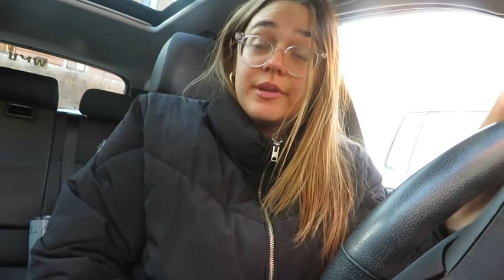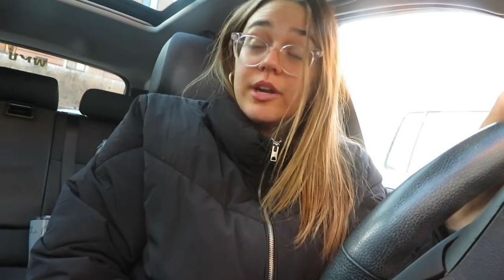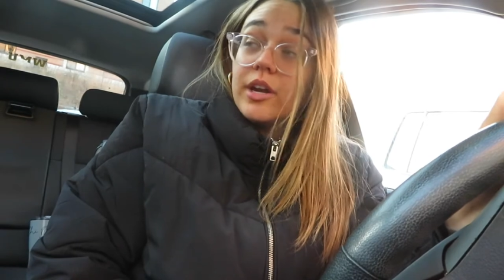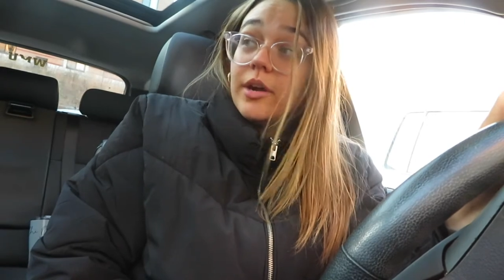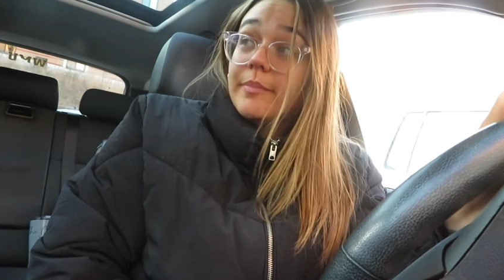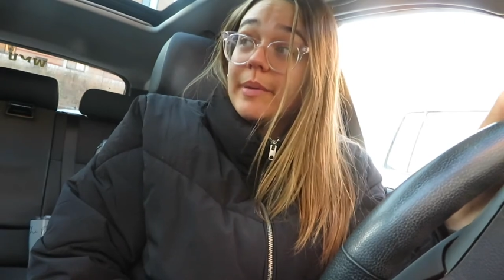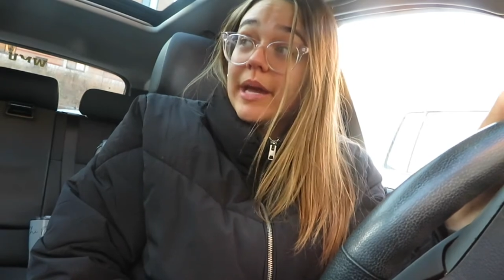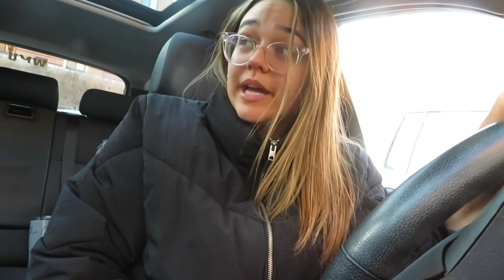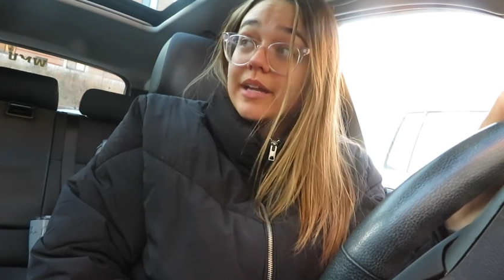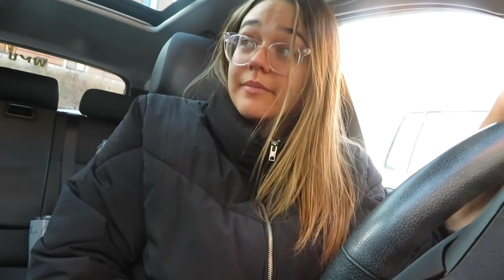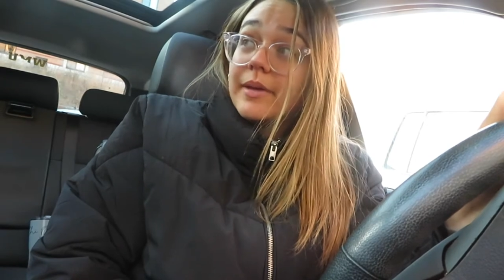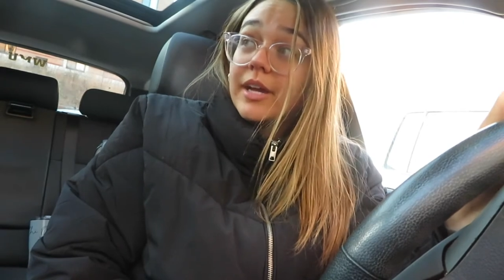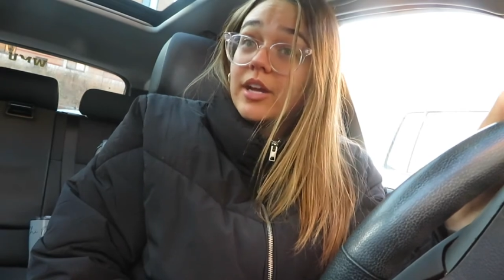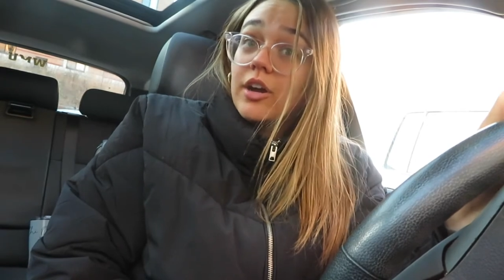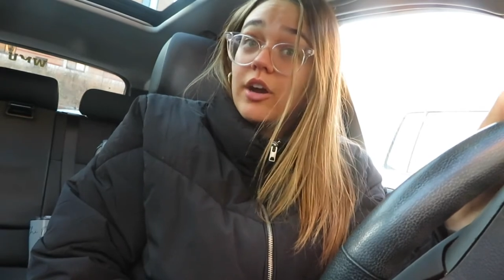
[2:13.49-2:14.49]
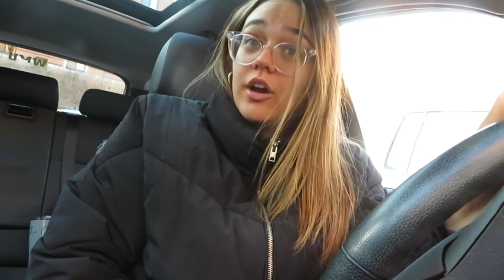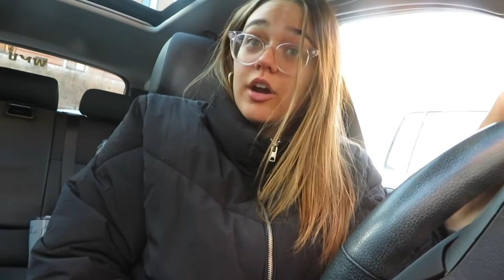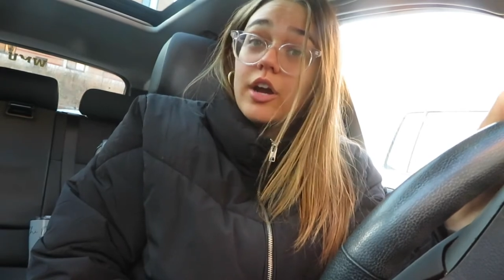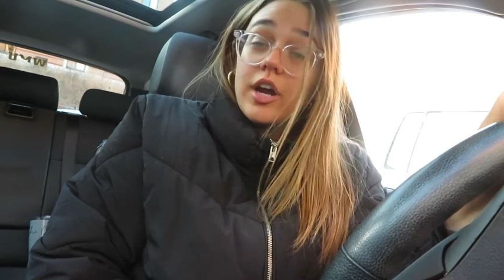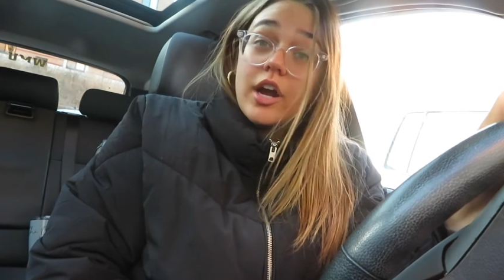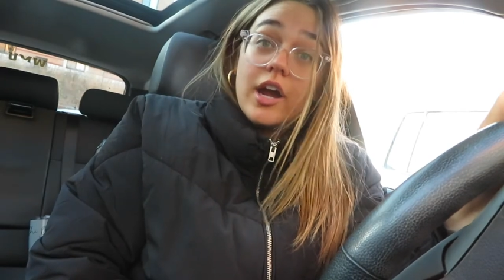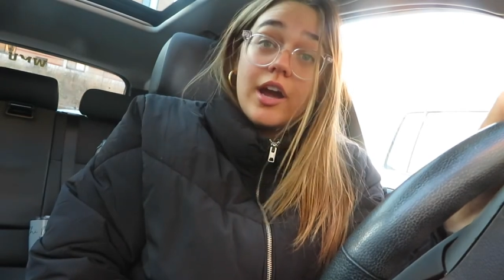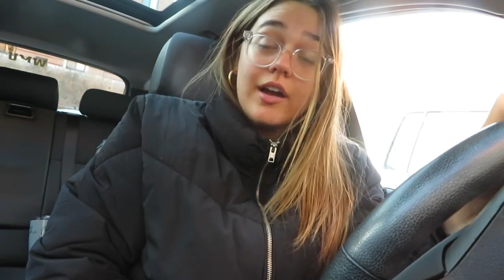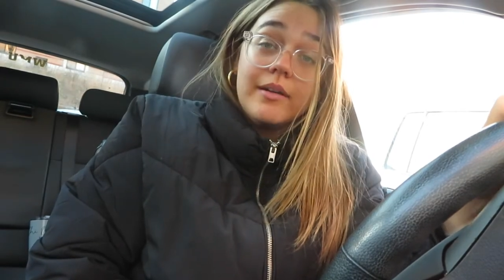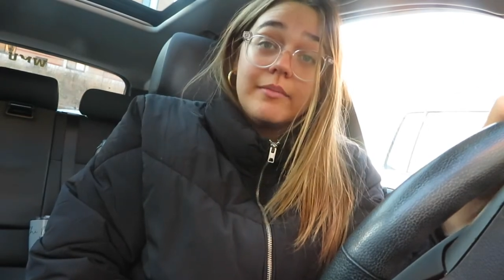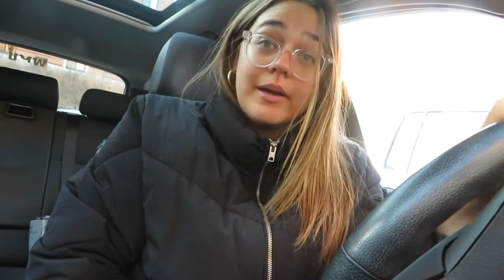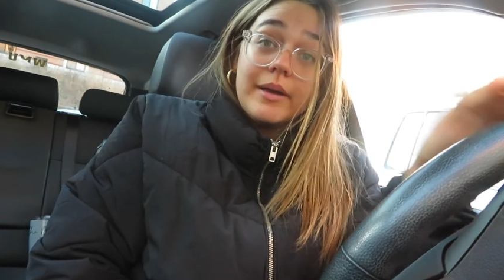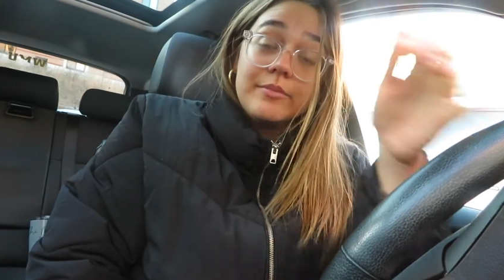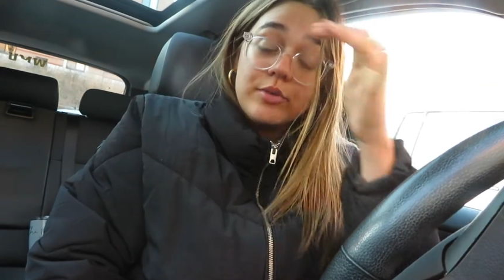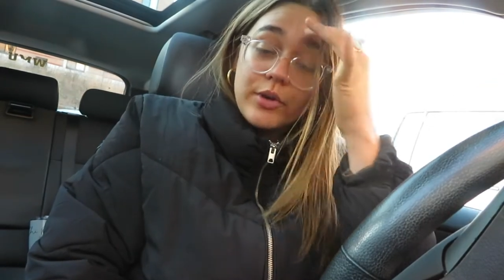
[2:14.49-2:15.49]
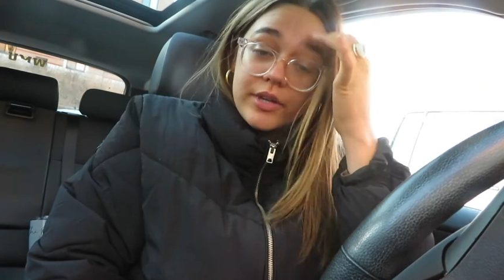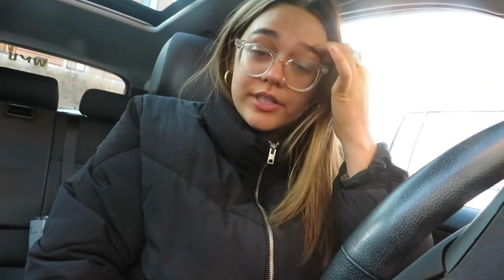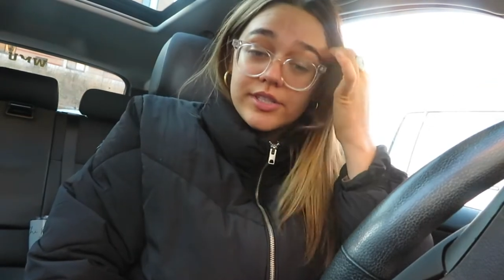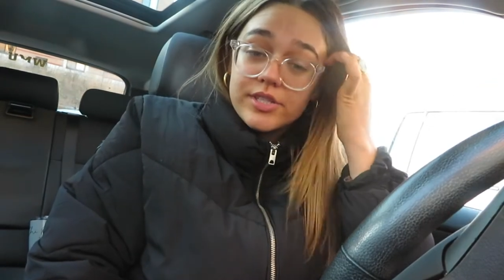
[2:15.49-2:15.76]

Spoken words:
We are back in my car. I'm going